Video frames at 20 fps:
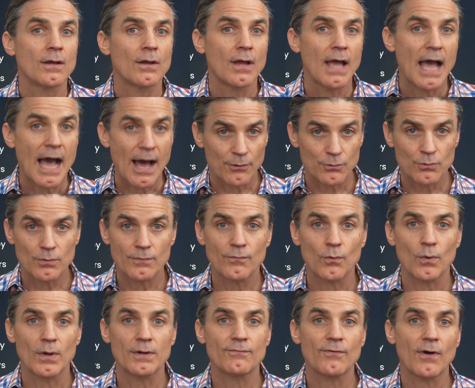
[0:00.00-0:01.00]
how to
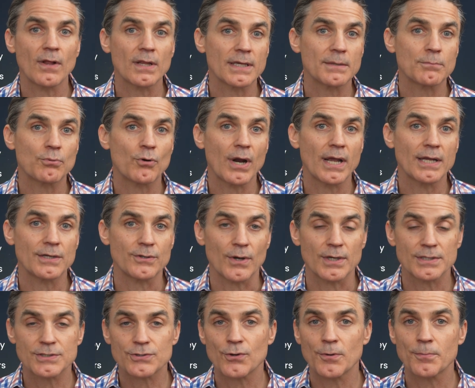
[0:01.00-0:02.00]
avoid falling prey to
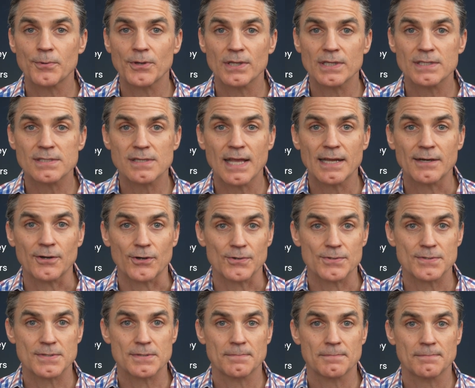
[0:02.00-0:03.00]
unscrupulous
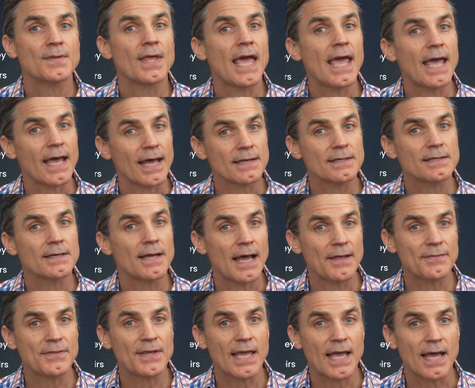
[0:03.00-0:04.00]
lenders, and at
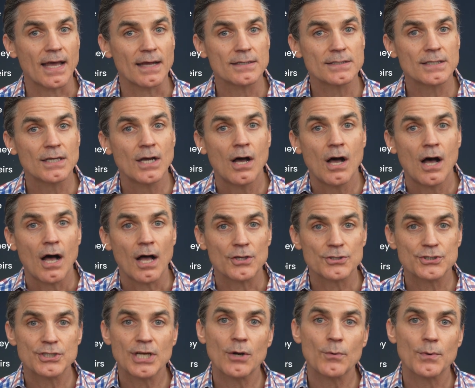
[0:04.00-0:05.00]
the end, I'll
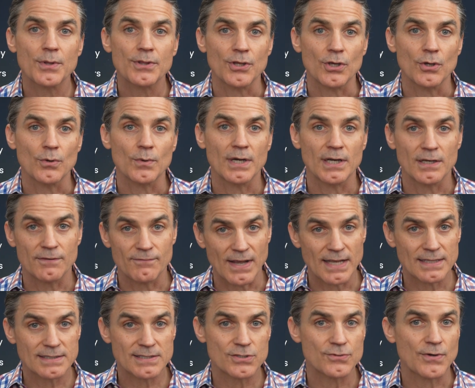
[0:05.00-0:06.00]
share with you an
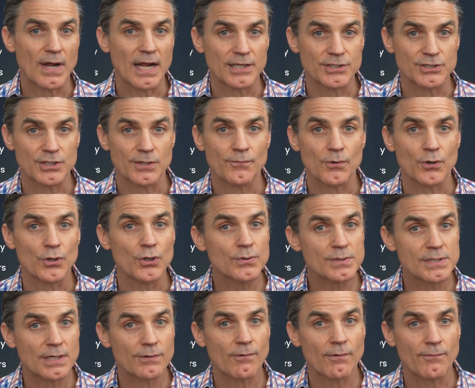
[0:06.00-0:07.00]
advanced strategy for
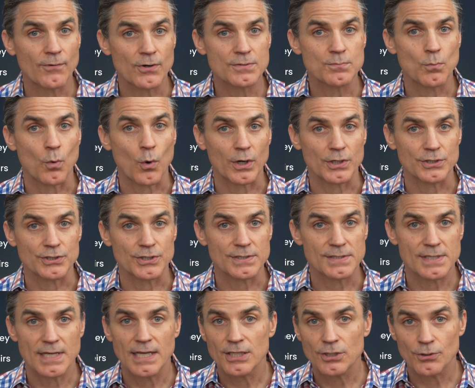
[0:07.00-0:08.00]
using reverse mortgages
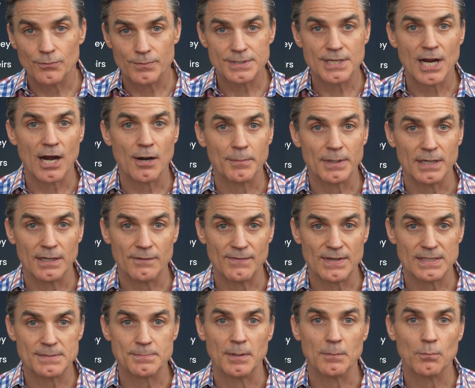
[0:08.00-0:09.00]
in your retirement
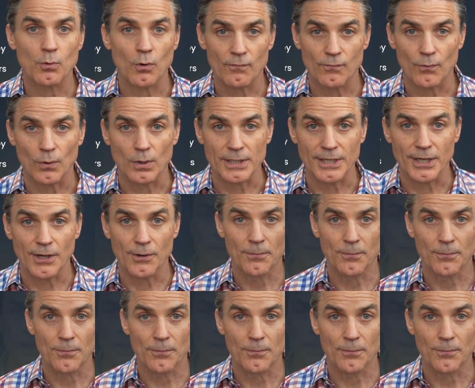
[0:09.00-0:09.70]
investment portfolio.